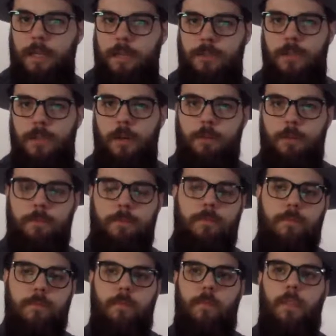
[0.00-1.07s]
So
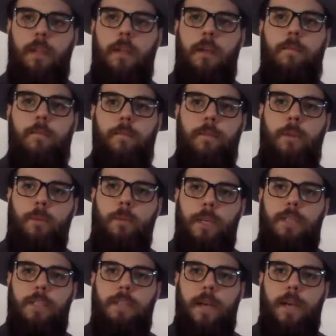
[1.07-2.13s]
we
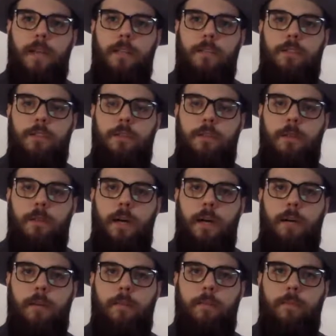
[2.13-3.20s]
decided to